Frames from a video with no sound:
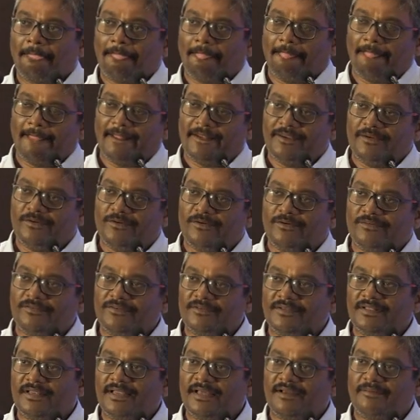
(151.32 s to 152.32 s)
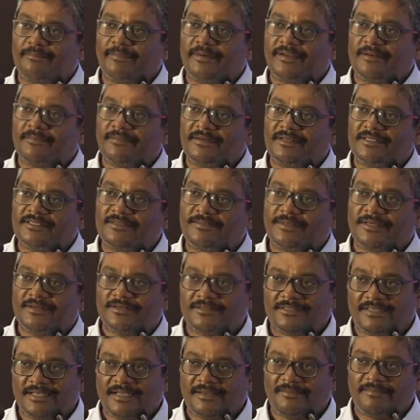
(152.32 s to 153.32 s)
then you go for the lab parameters,
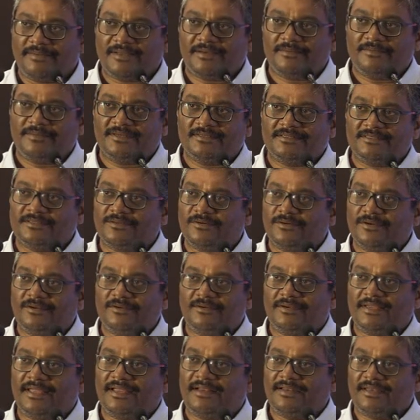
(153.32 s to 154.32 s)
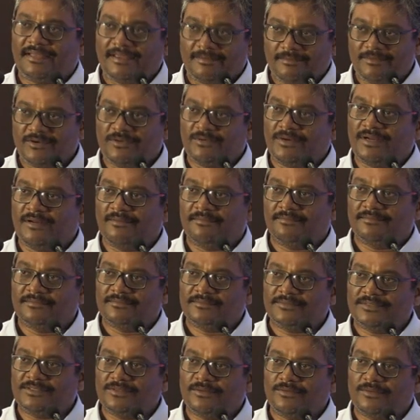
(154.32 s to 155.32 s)
because lab parameters is going to take time to come.
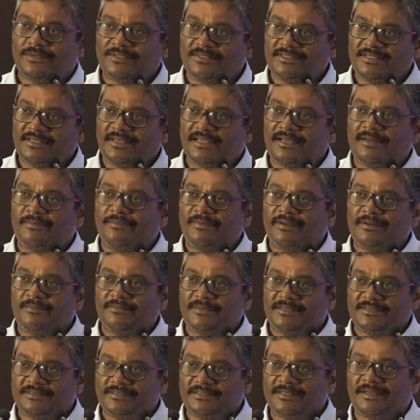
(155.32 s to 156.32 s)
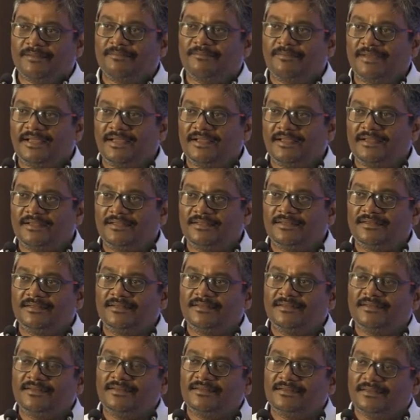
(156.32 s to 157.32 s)
So once the lab parameters come back,
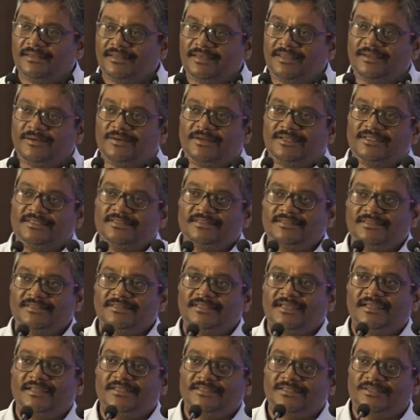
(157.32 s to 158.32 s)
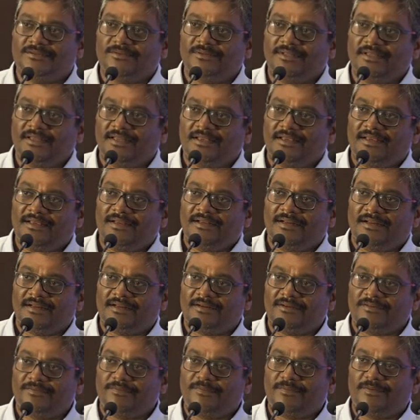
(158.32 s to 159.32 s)
then you can change to the
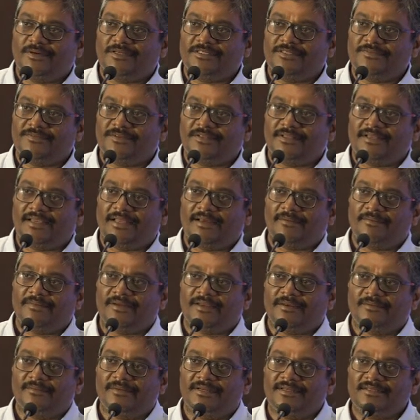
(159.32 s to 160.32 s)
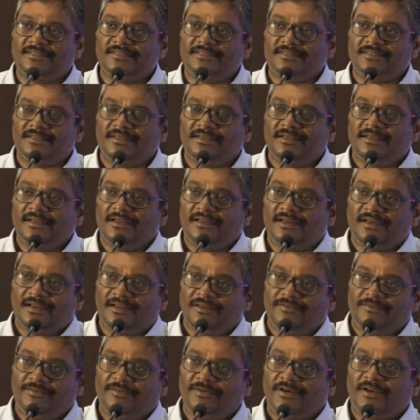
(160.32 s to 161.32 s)
cutoff points for the lab parameters.
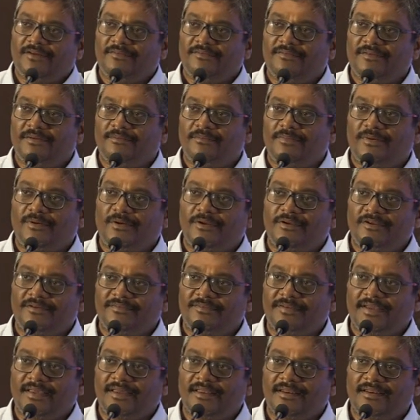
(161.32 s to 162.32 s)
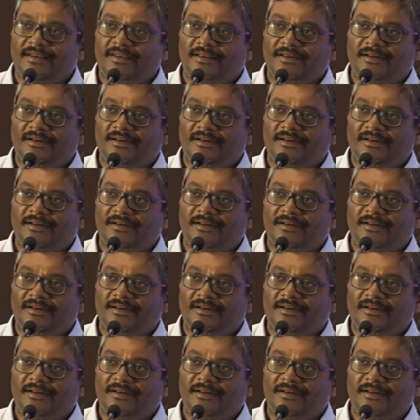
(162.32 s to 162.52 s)
And if you have a point of care